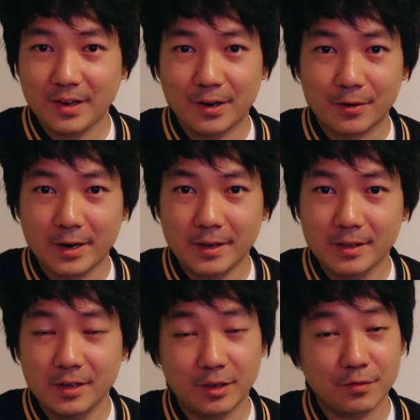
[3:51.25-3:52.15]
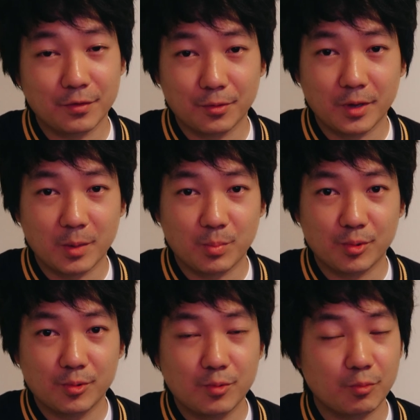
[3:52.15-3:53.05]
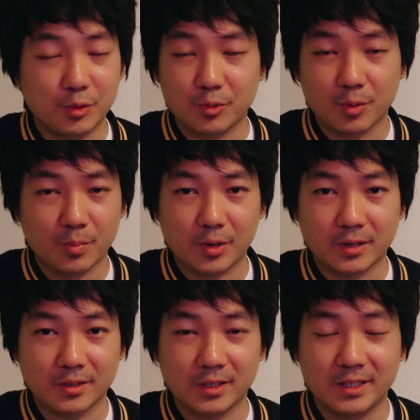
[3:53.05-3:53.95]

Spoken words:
Alright? Even though they're plural, we do not pronounce it.